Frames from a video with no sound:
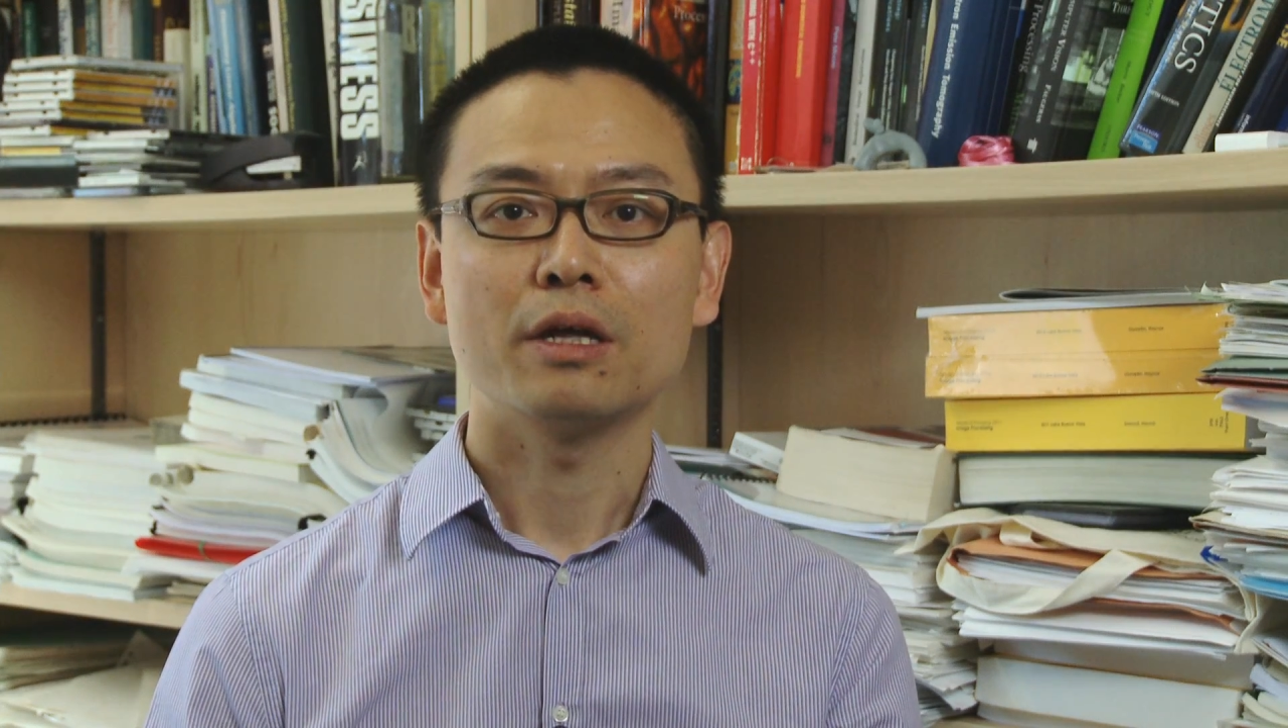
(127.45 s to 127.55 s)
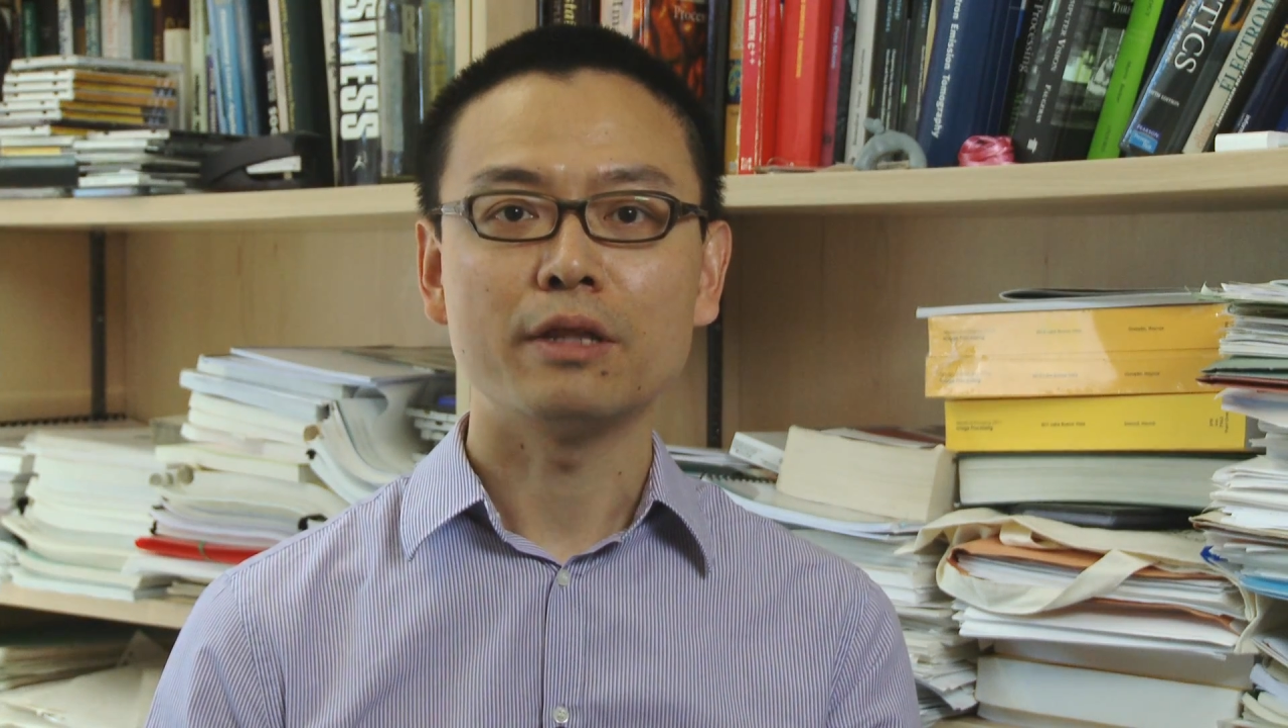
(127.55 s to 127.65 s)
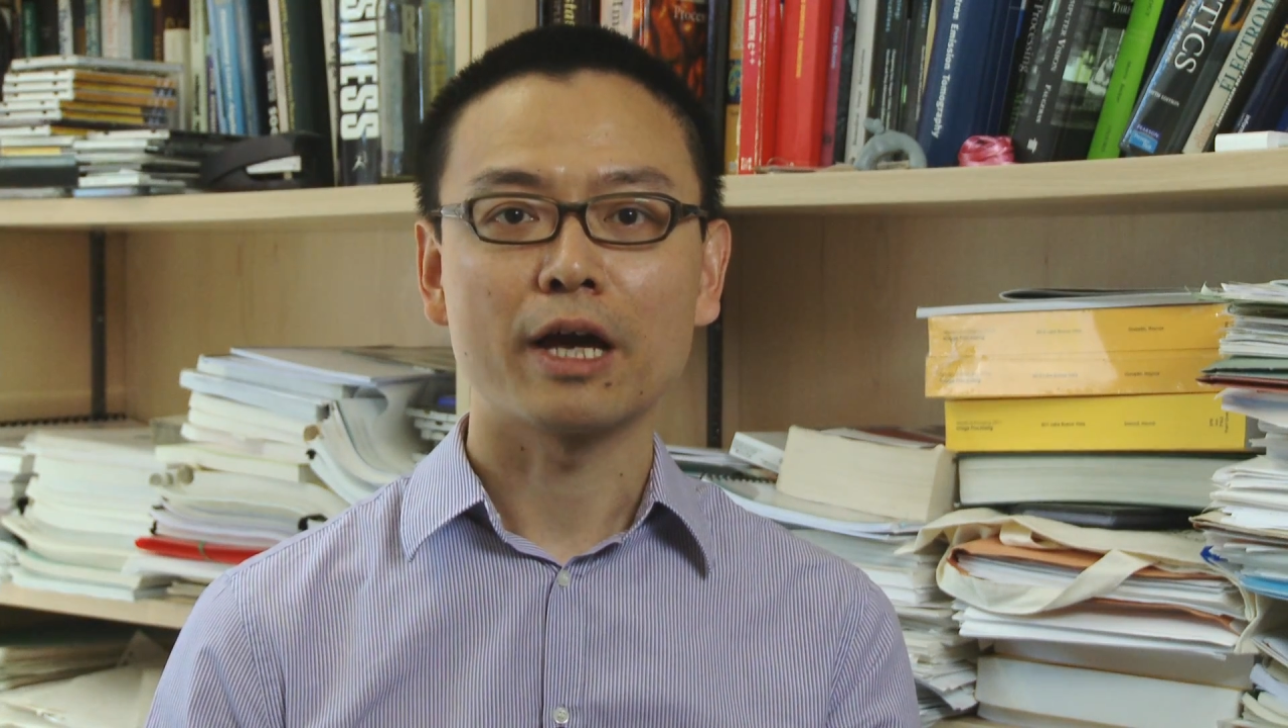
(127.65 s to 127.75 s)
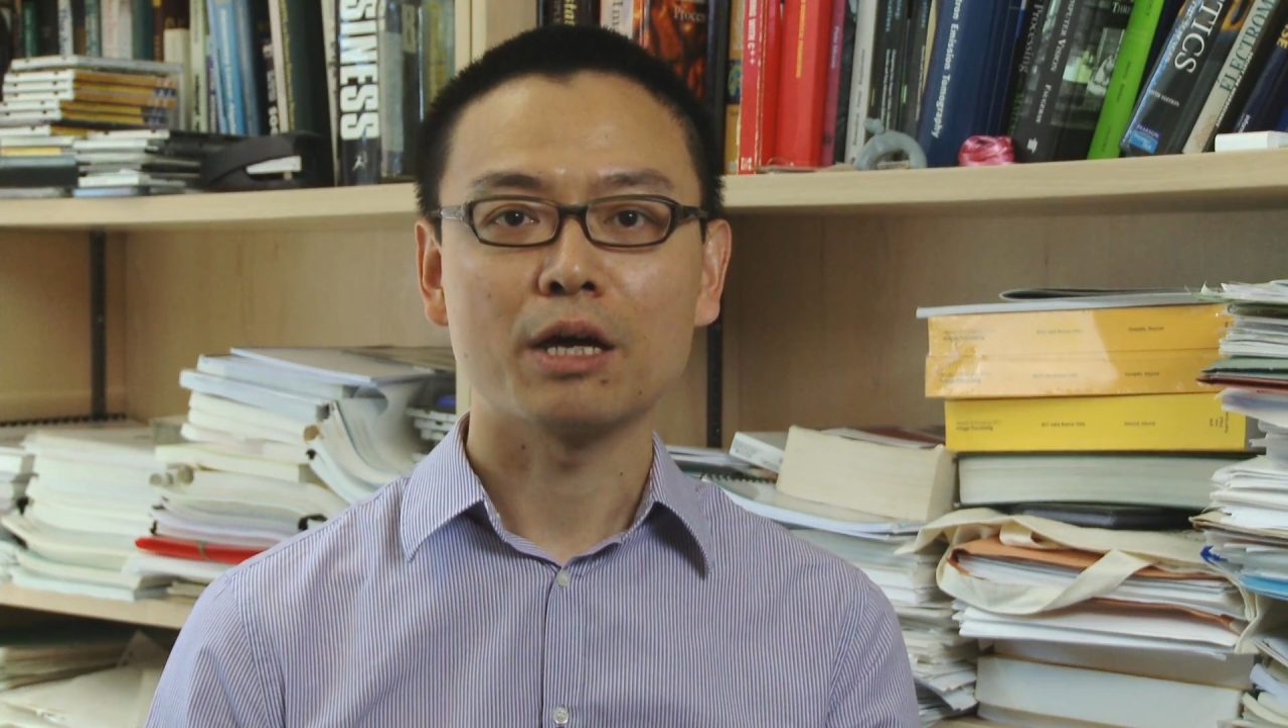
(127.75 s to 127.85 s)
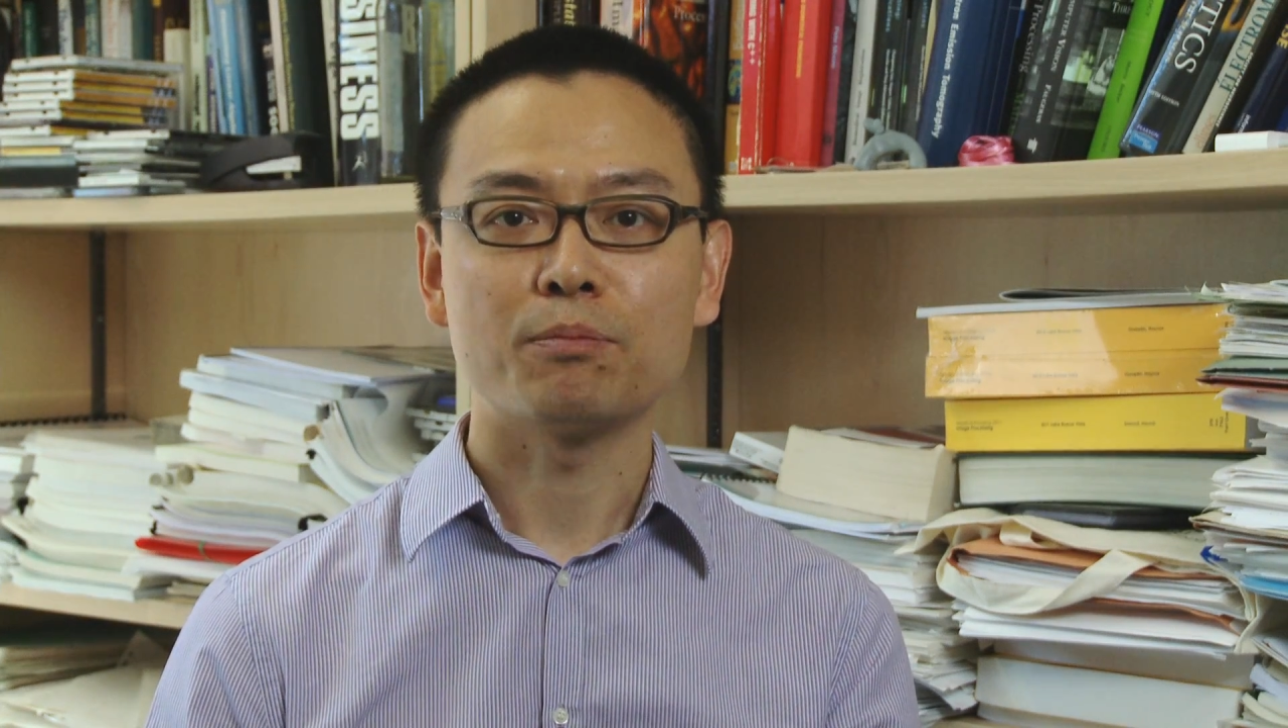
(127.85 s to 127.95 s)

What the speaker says: that can